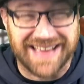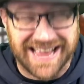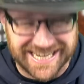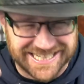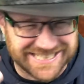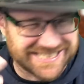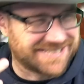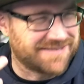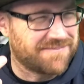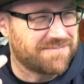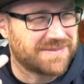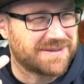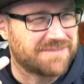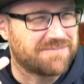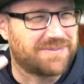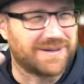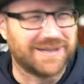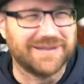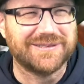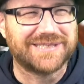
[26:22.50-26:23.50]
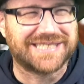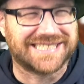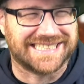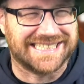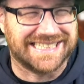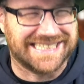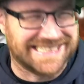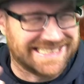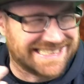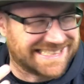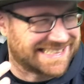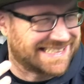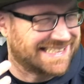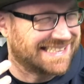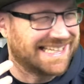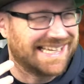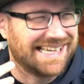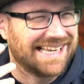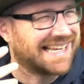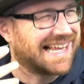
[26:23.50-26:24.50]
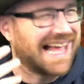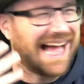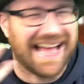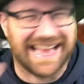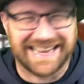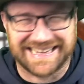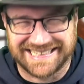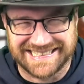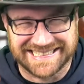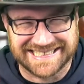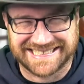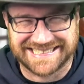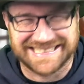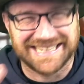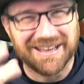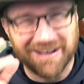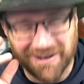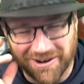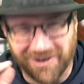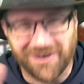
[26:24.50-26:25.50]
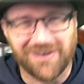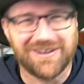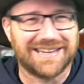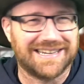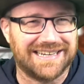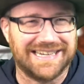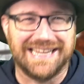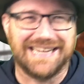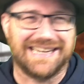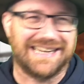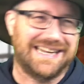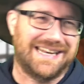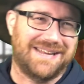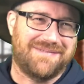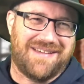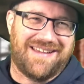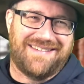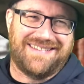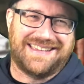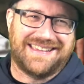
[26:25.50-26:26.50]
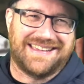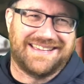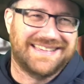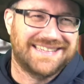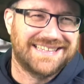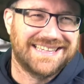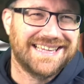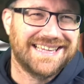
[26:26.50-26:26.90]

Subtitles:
eggs, blue cheese, haggis, all illegal in America.